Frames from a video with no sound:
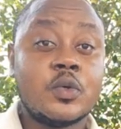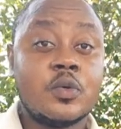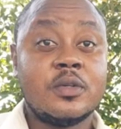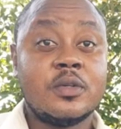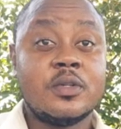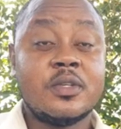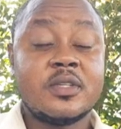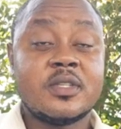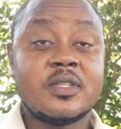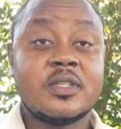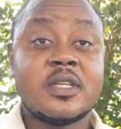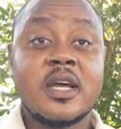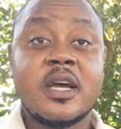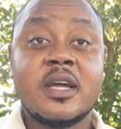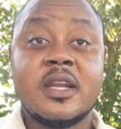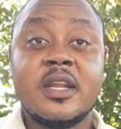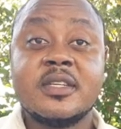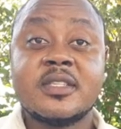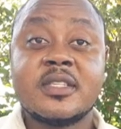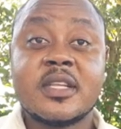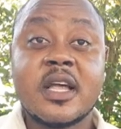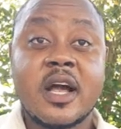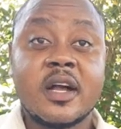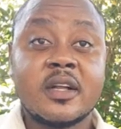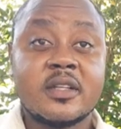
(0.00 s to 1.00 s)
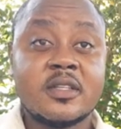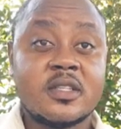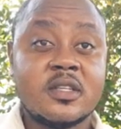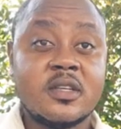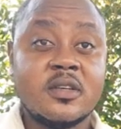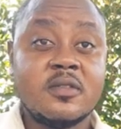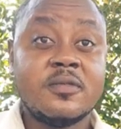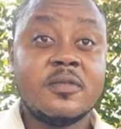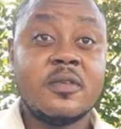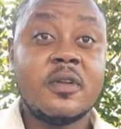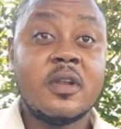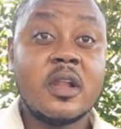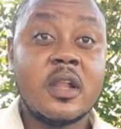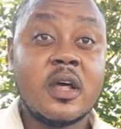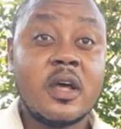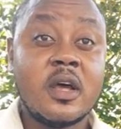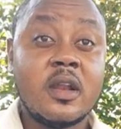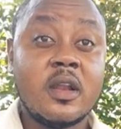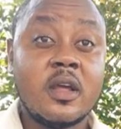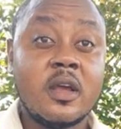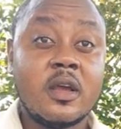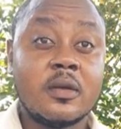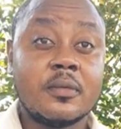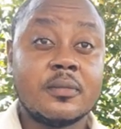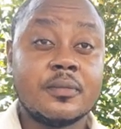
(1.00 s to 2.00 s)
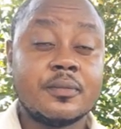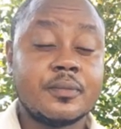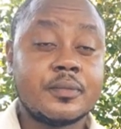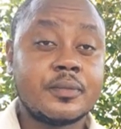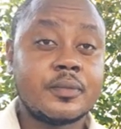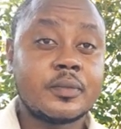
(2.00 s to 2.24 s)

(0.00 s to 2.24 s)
understand is active learning.